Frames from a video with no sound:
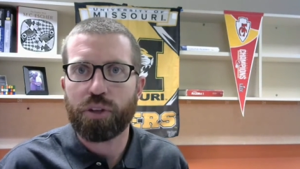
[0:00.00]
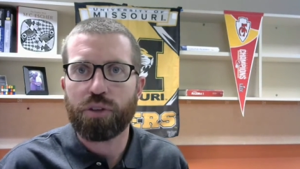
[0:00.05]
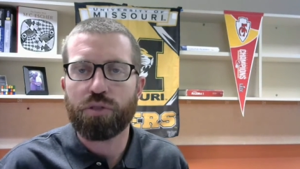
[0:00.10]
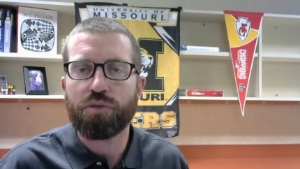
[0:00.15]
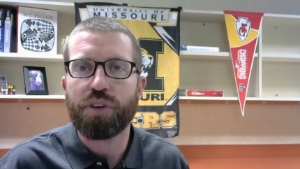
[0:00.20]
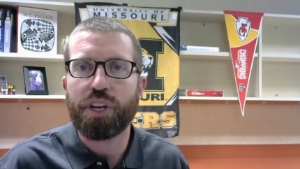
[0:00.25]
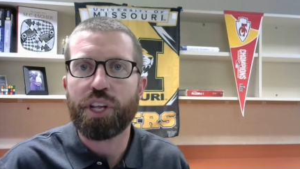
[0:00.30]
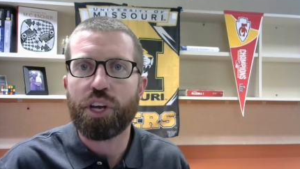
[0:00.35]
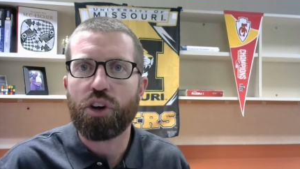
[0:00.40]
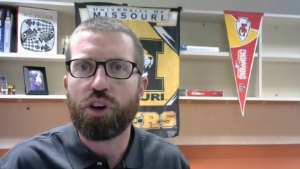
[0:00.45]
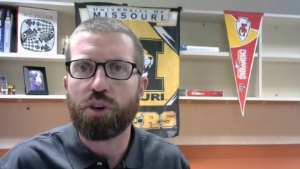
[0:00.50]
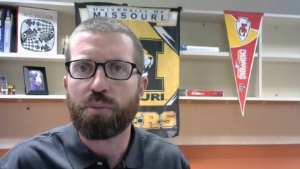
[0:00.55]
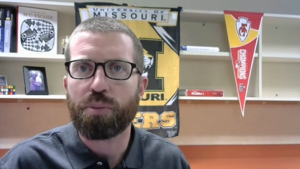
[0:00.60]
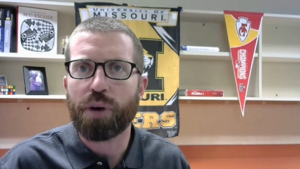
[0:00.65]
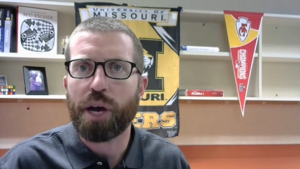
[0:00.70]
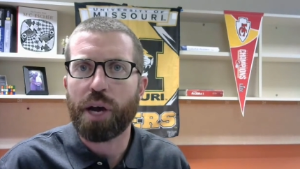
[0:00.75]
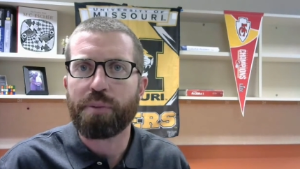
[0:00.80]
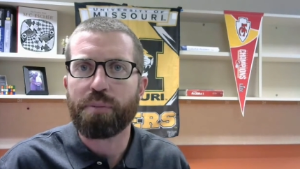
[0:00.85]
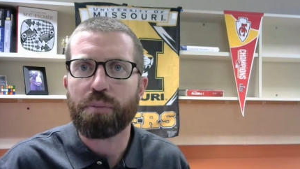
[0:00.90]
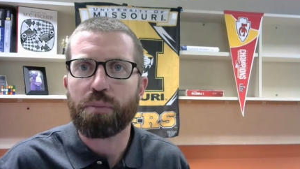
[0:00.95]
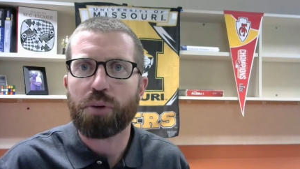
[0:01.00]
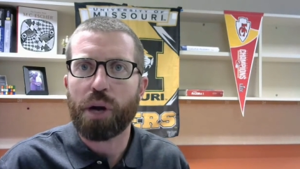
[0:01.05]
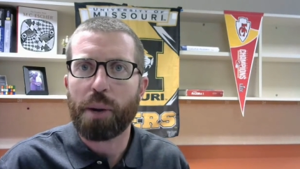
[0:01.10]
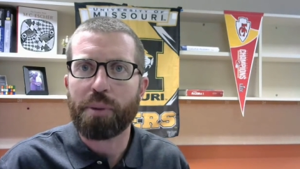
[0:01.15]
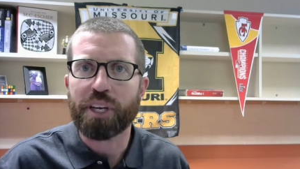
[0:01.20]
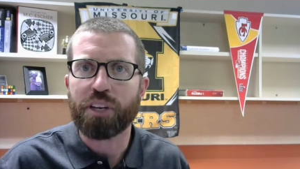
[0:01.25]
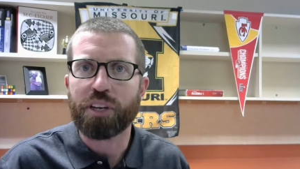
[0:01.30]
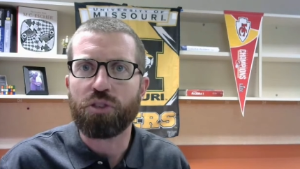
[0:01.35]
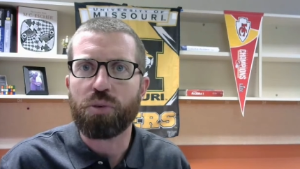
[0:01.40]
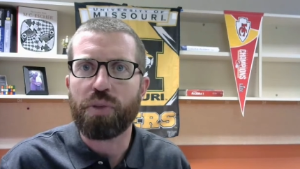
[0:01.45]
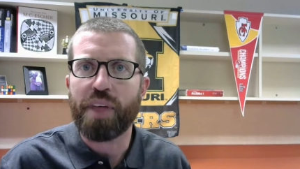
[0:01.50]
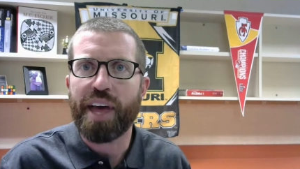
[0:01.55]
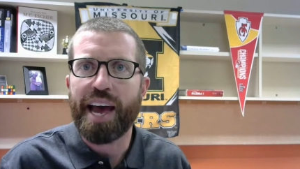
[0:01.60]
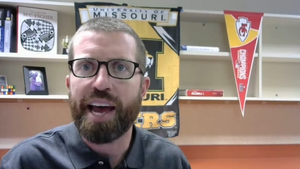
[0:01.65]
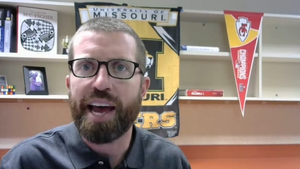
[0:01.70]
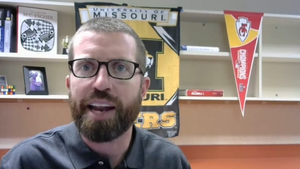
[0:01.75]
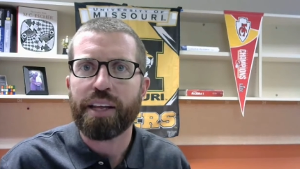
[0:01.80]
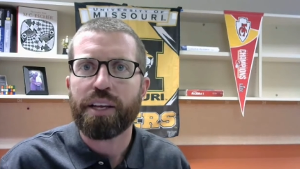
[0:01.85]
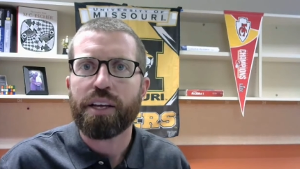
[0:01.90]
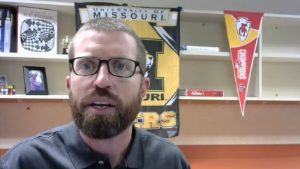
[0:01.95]
video you probably probably can do
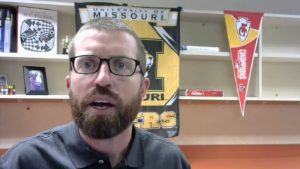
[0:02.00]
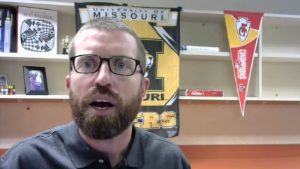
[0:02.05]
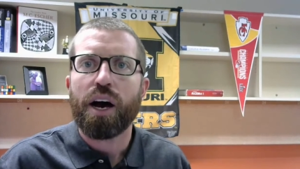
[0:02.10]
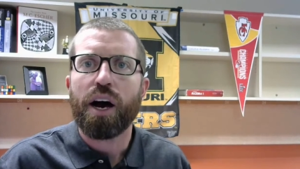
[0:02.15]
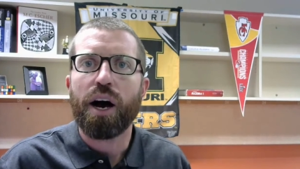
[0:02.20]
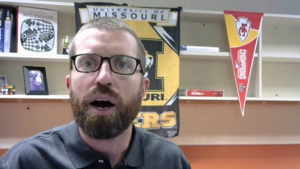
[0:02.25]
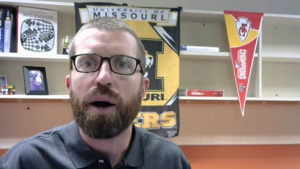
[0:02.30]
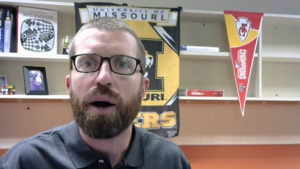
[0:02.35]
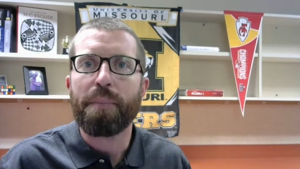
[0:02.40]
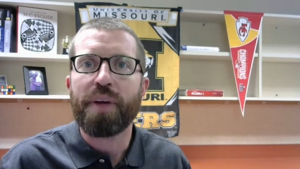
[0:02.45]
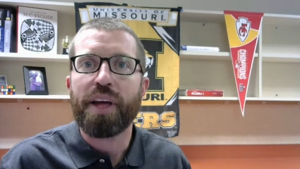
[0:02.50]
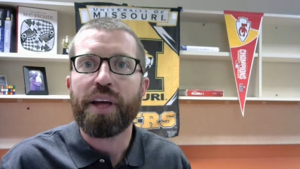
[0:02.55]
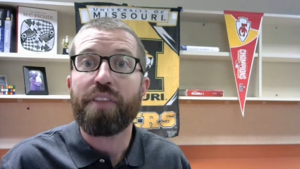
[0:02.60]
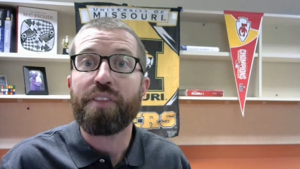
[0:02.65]
that um,